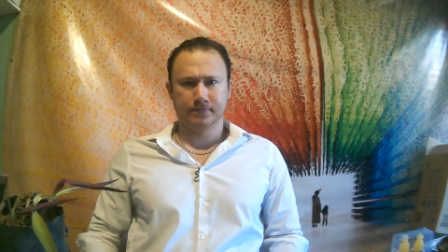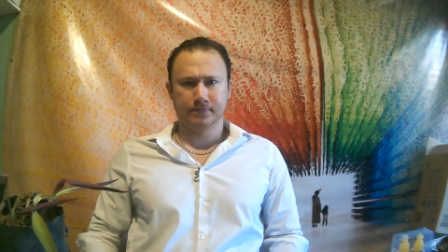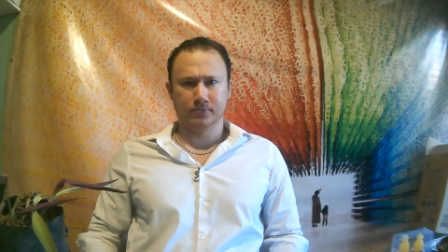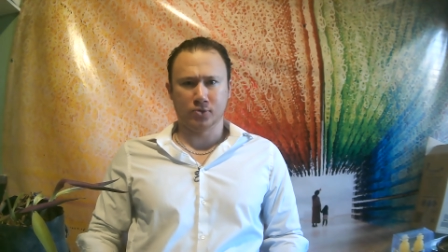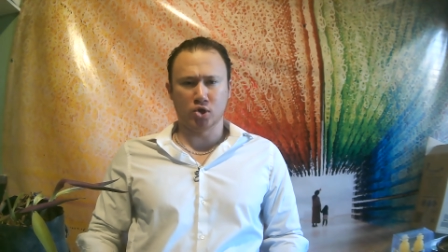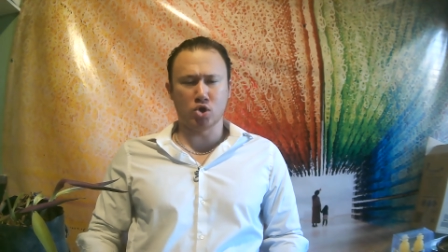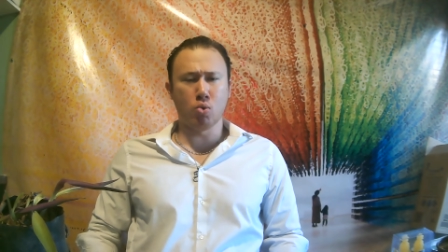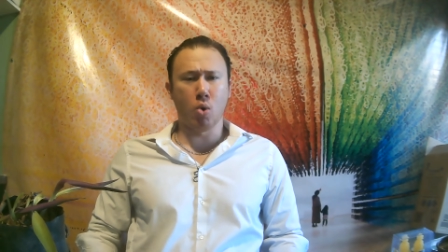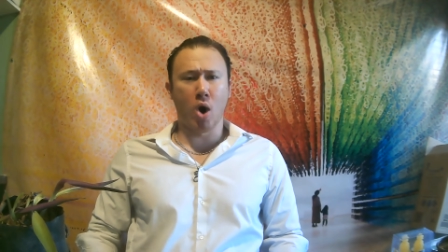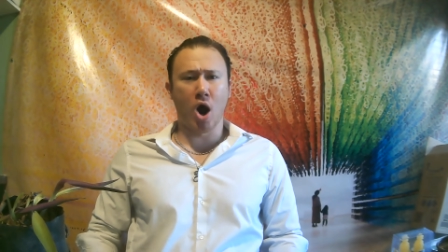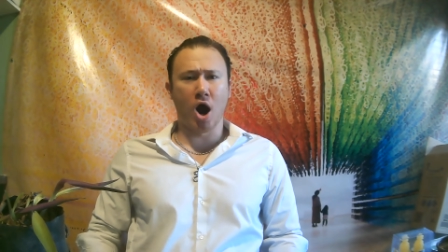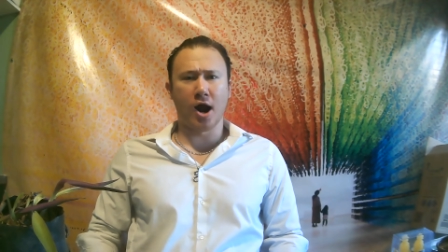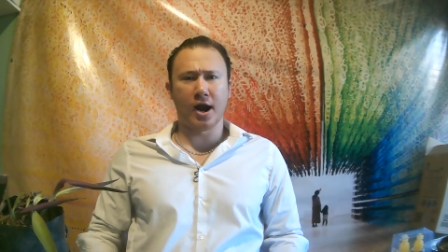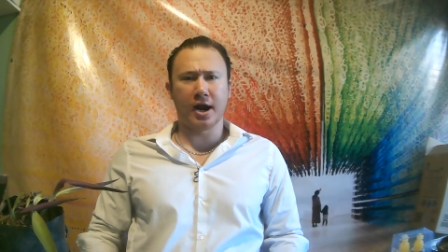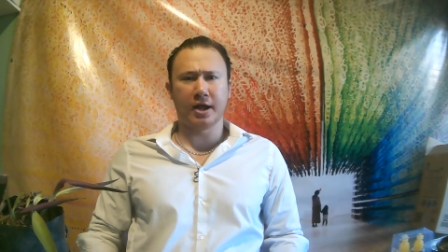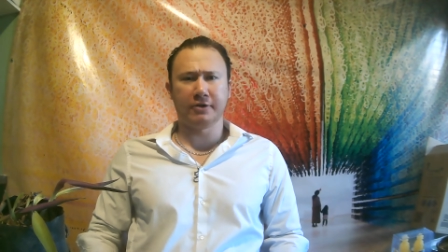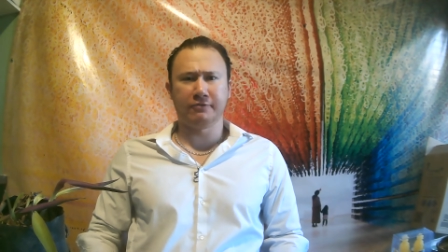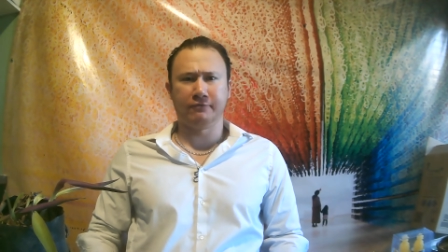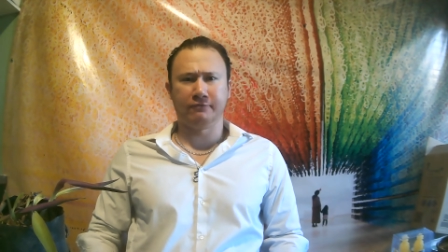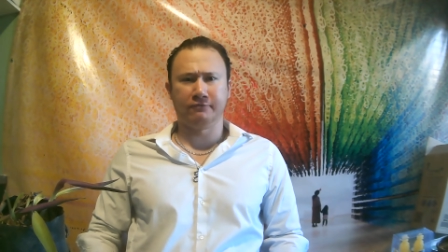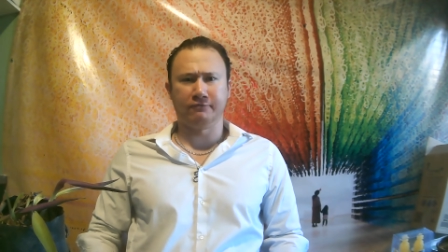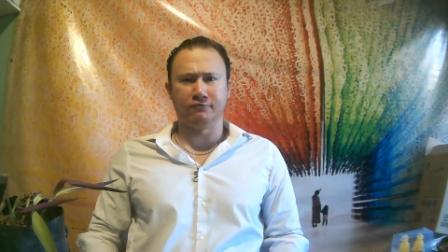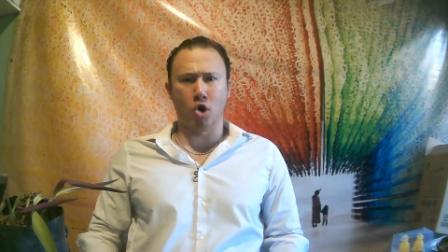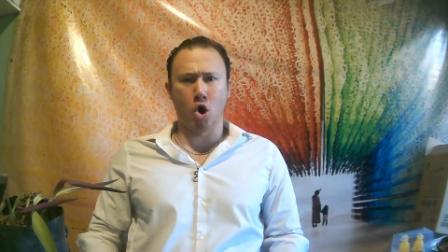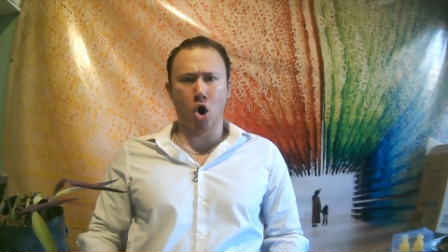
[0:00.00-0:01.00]
You are
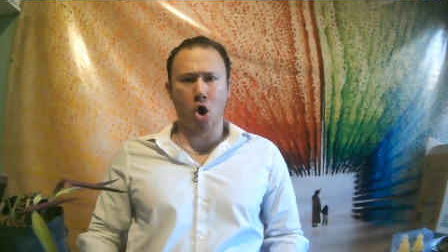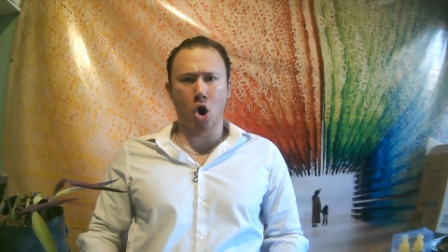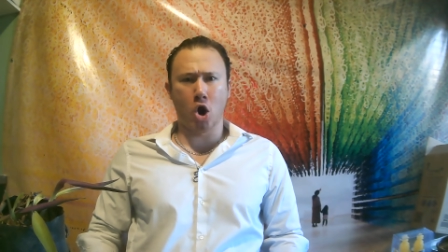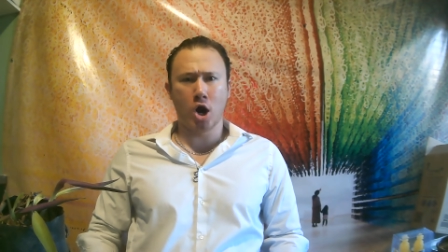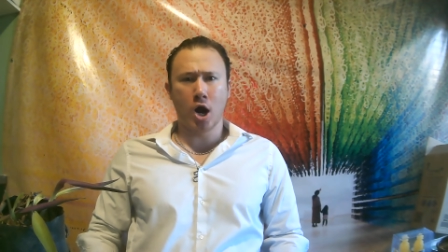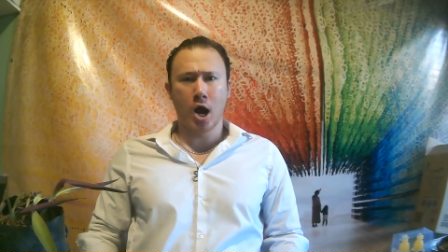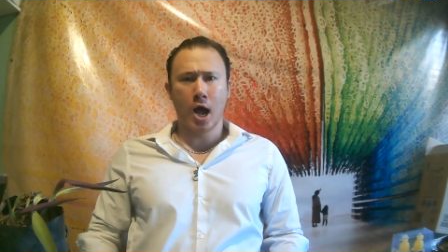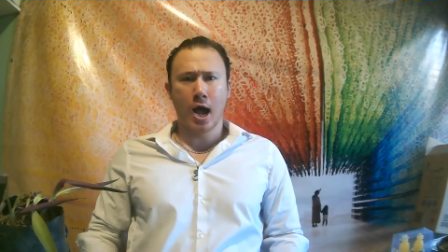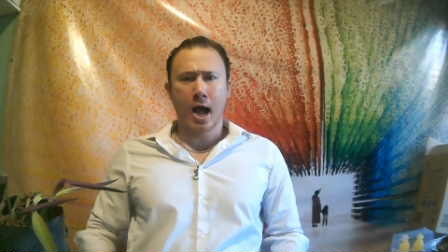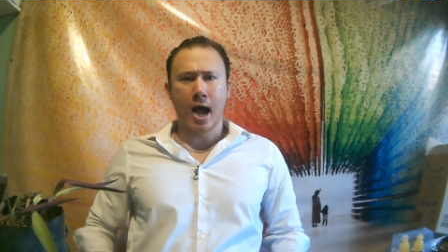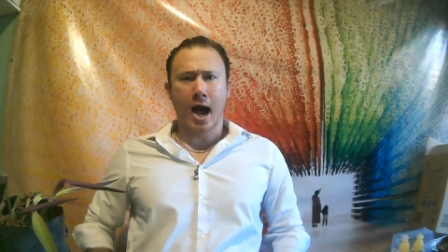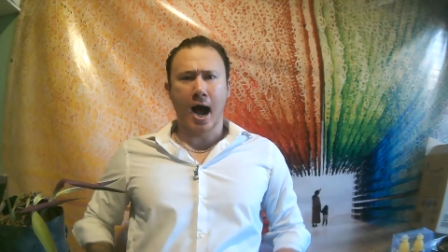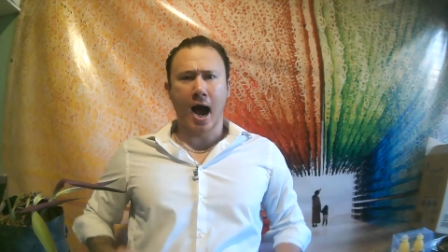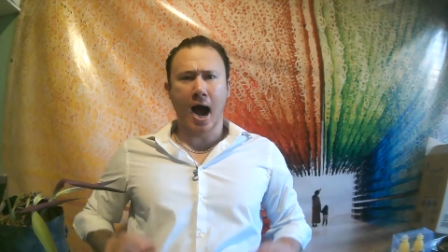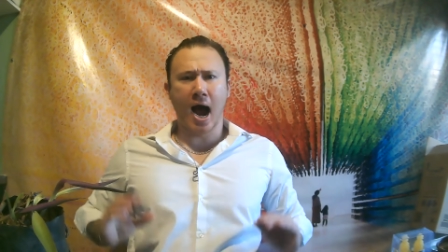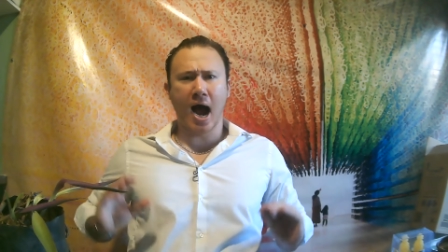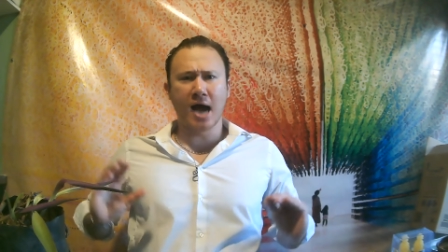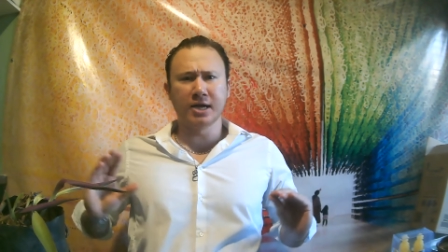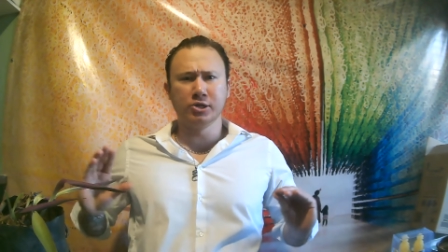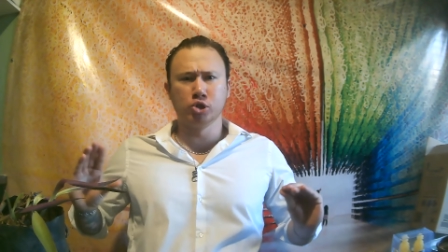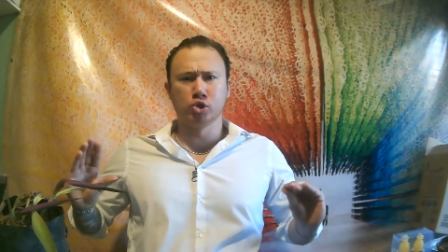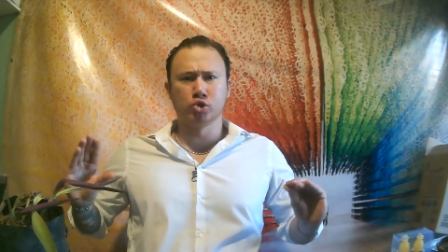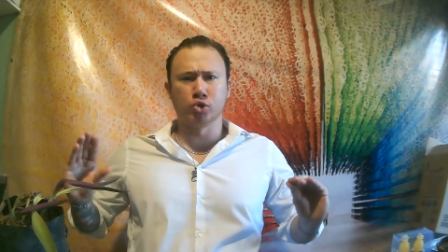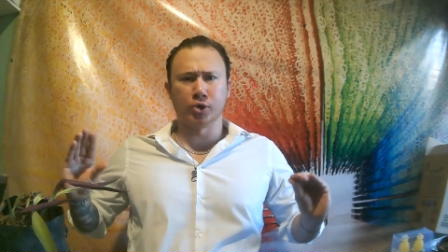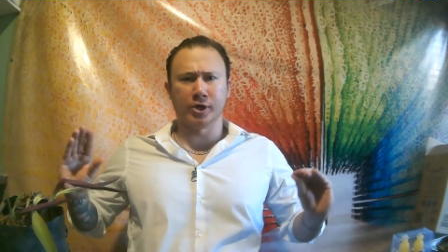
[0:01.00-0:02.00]
a four
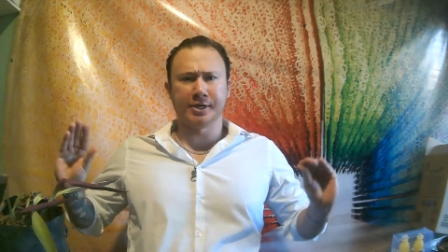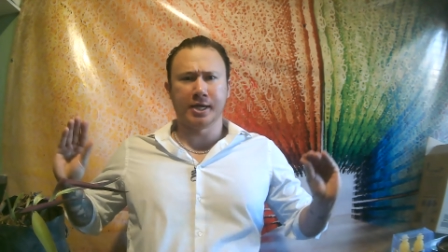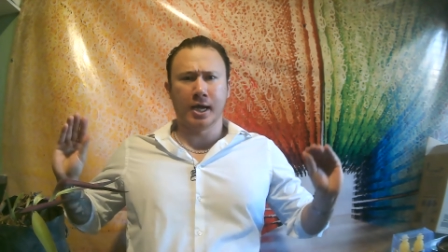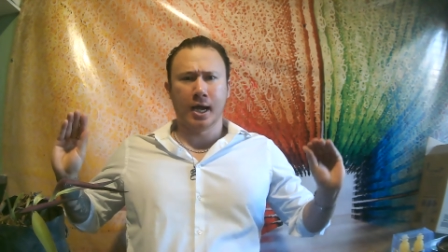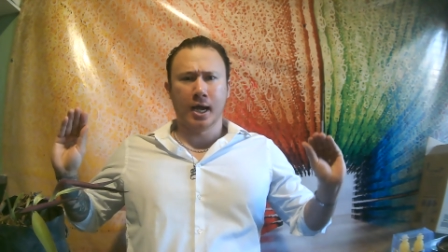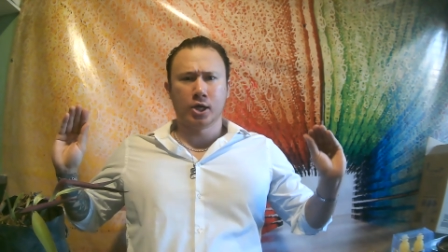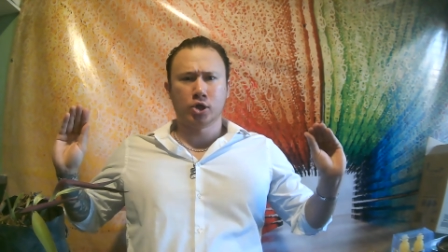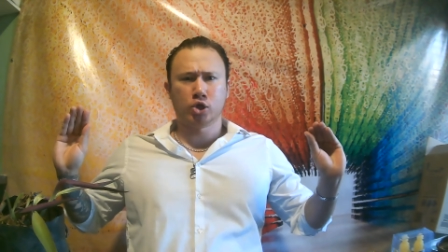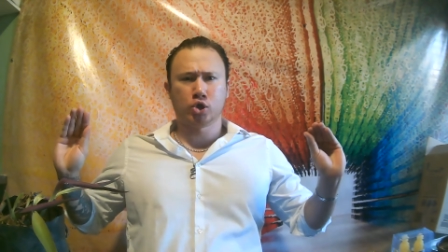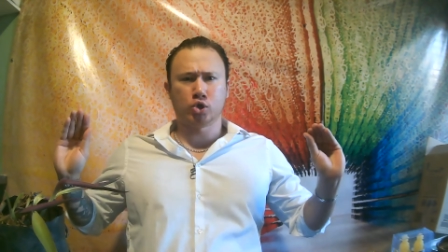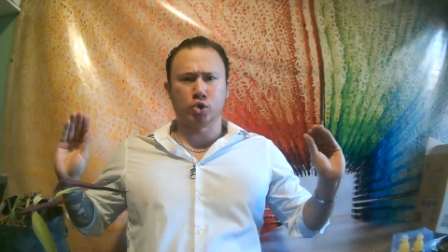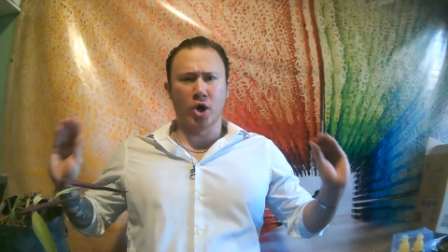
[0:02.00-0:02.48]
hundred